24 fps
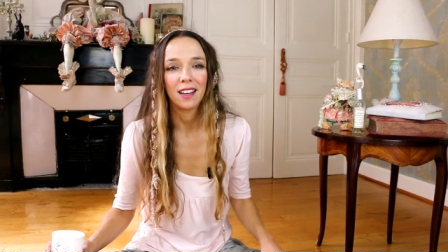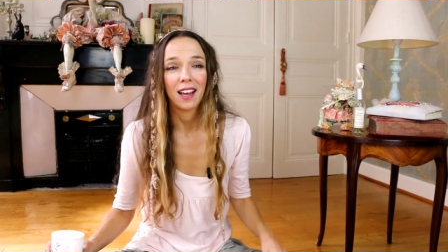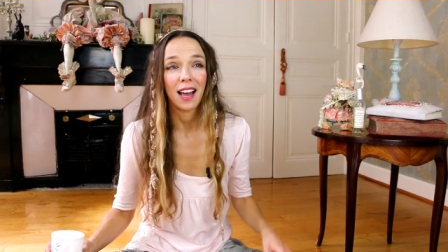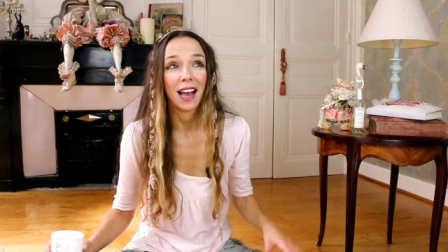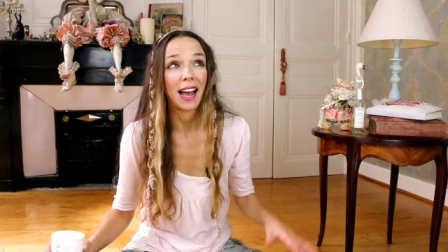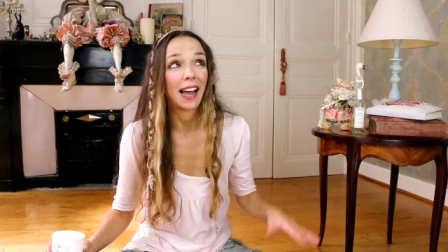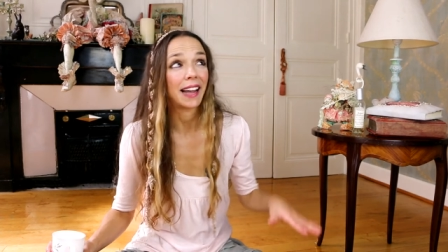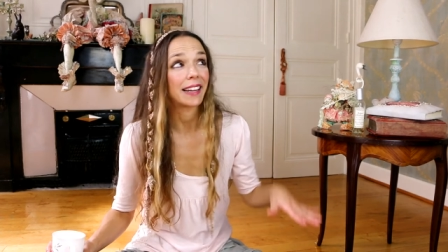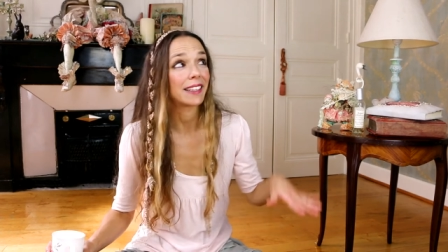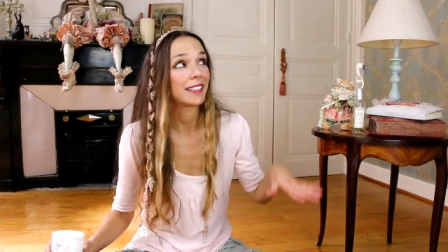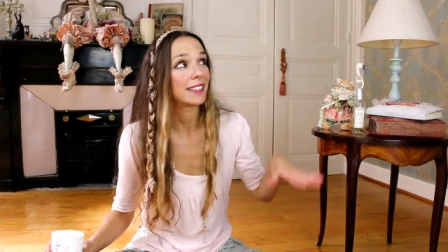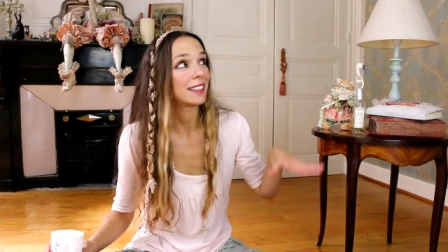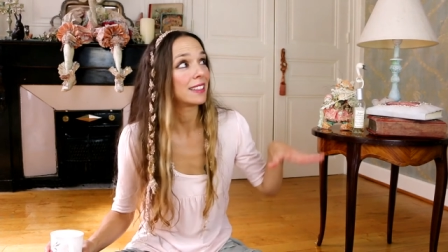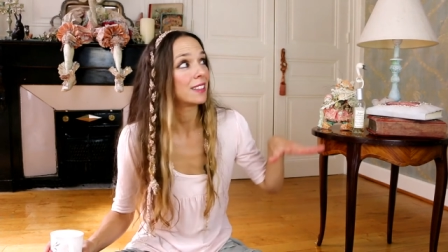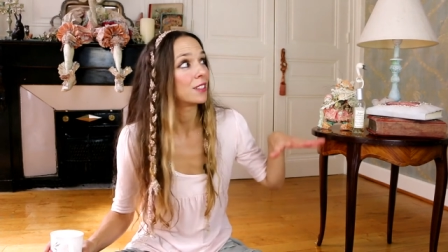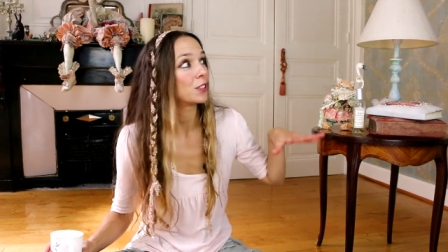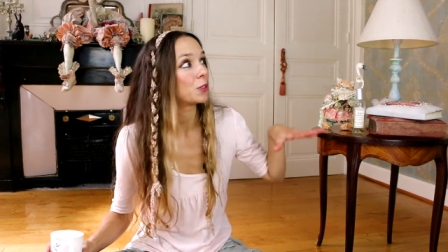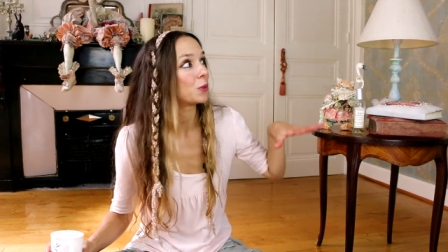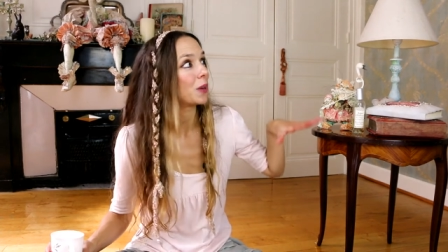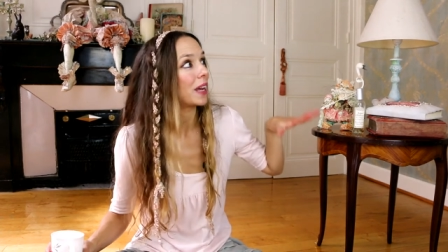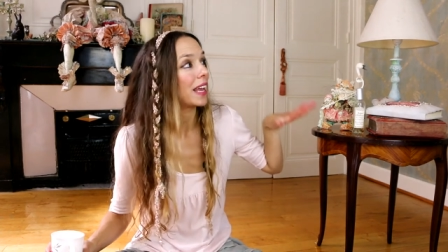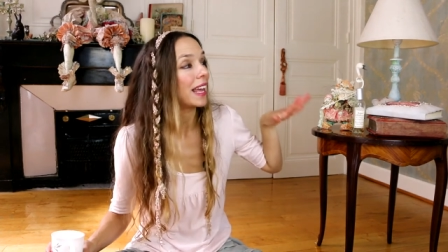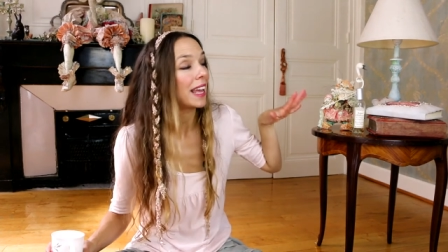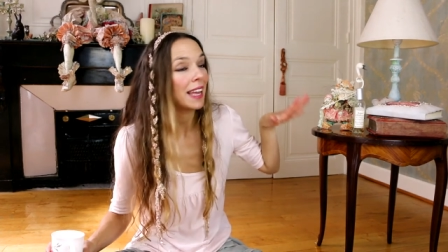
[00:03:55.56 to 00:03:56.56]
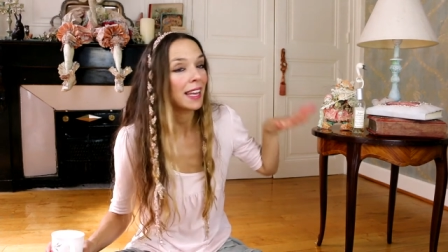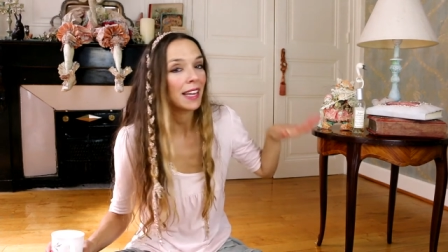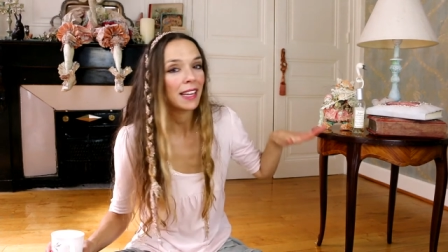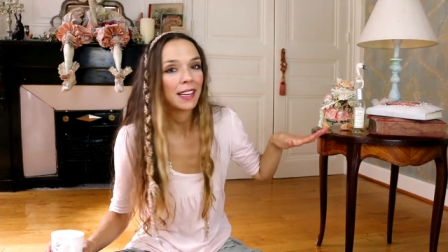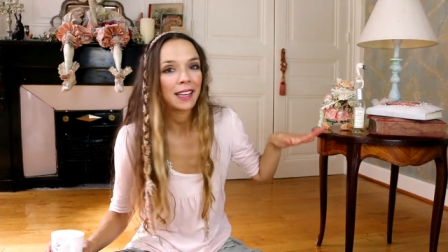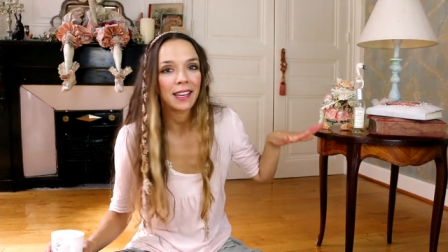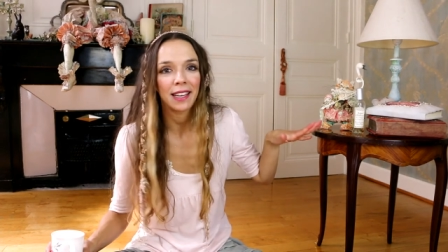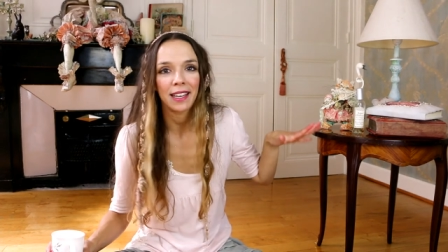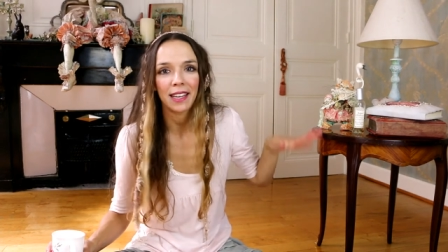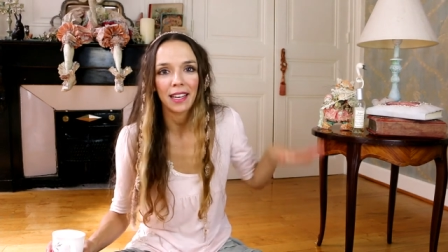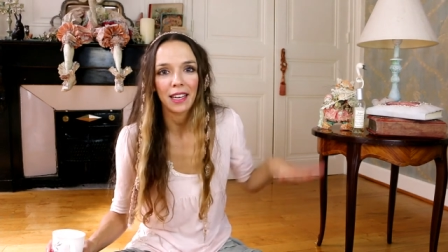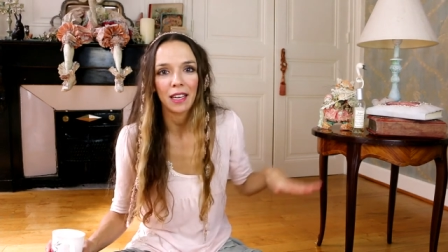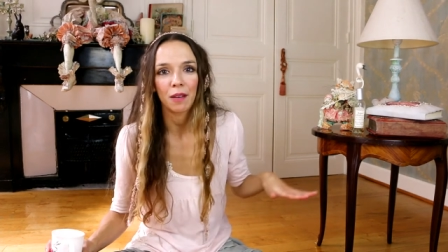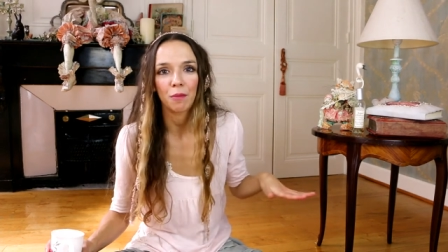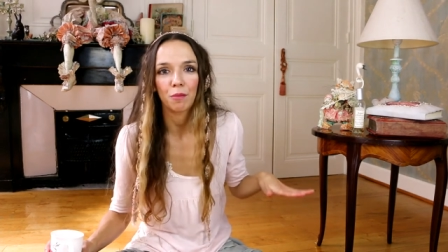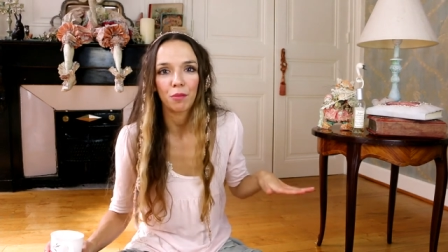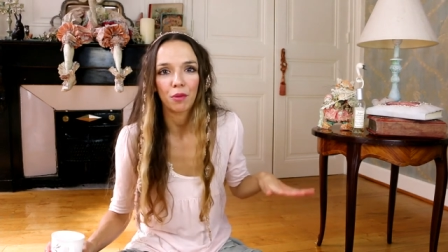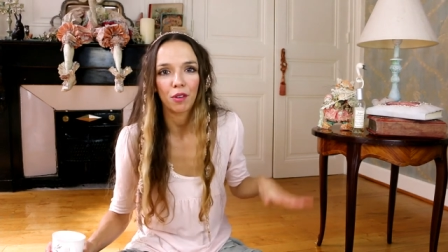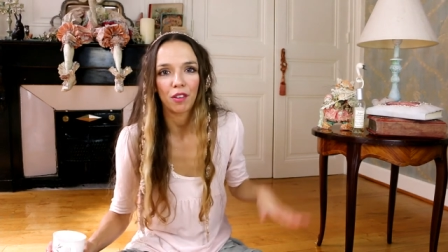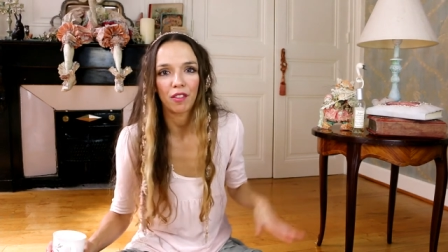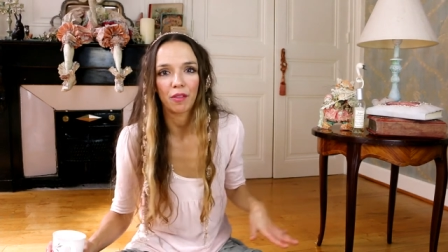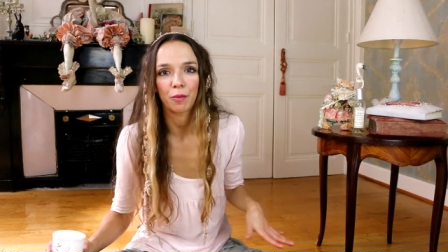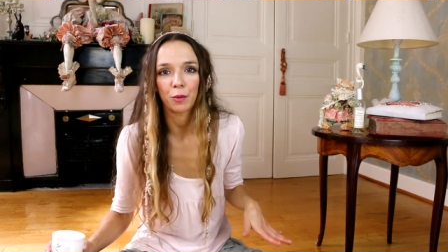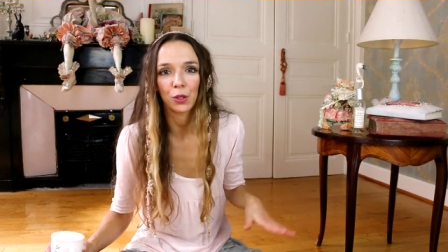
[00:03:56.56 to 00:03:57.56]
I didn't do any
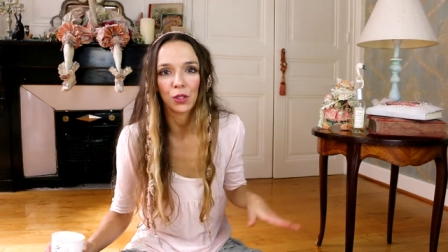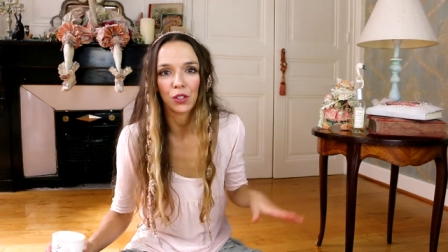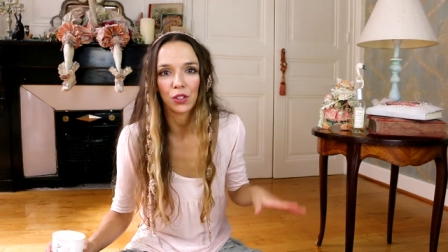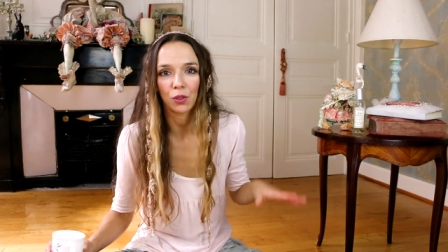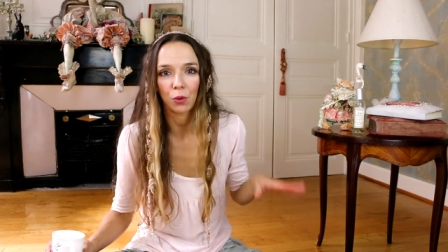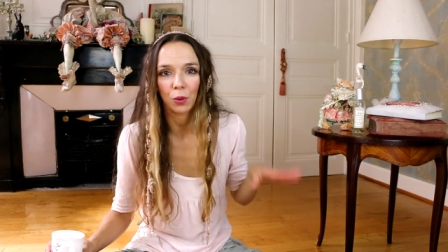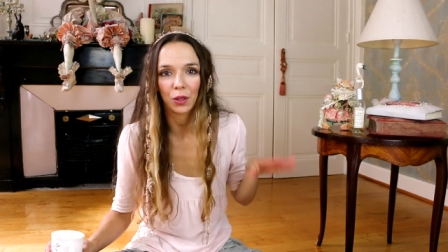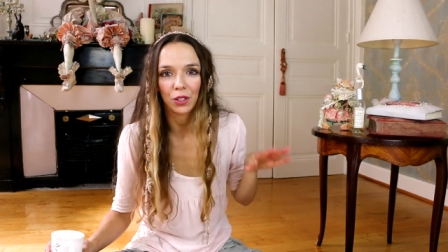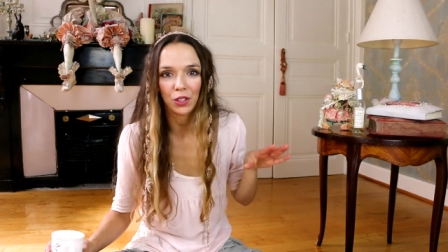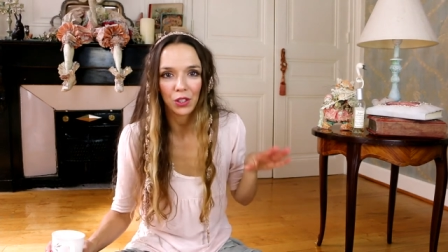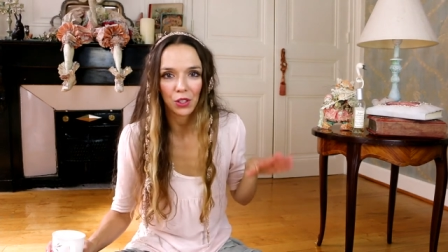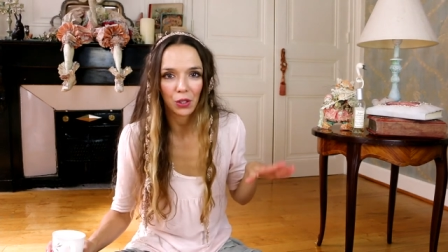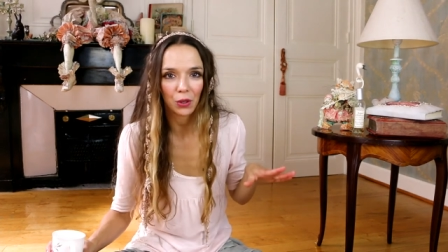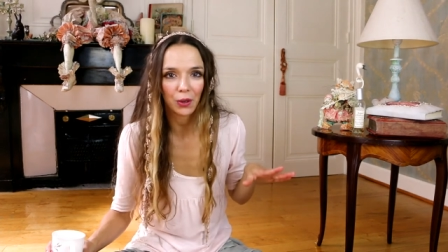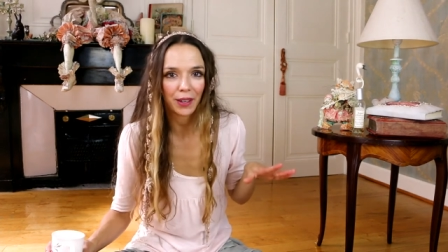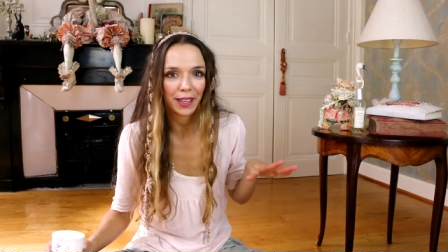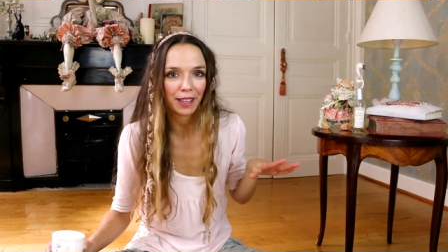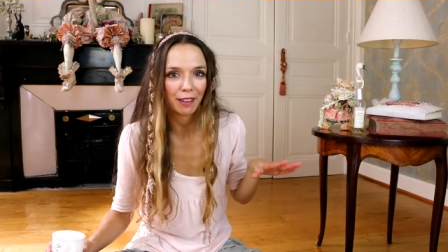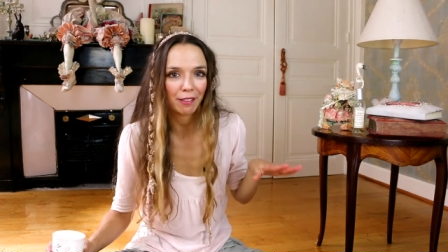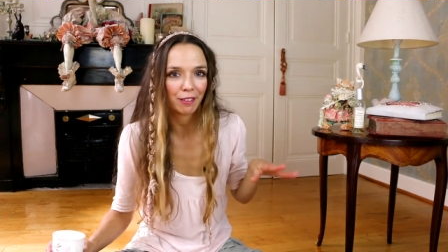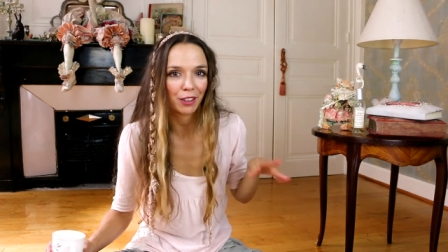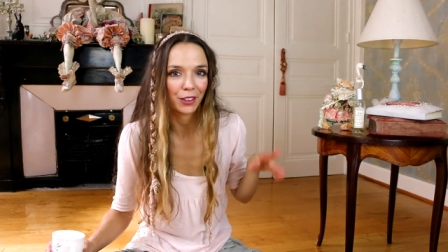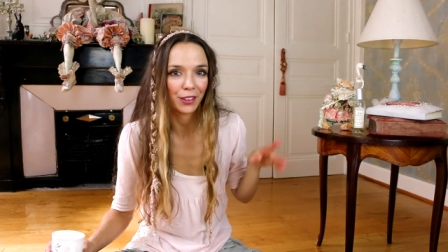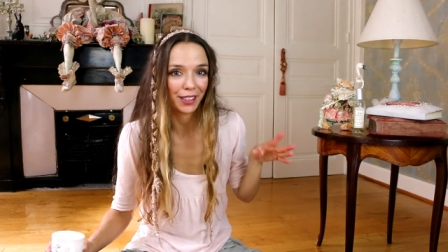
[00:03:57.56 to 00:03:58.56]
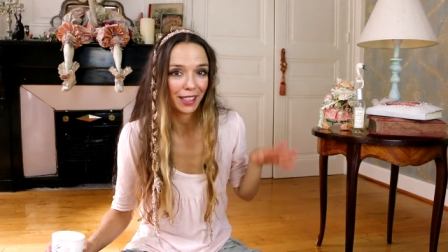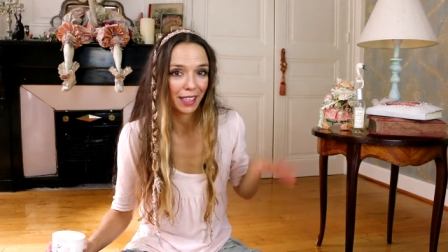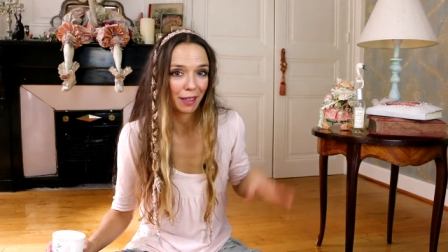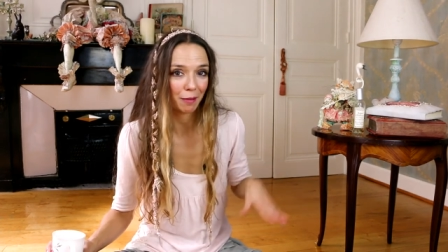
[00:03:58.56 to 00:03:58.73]
improvements whatsoever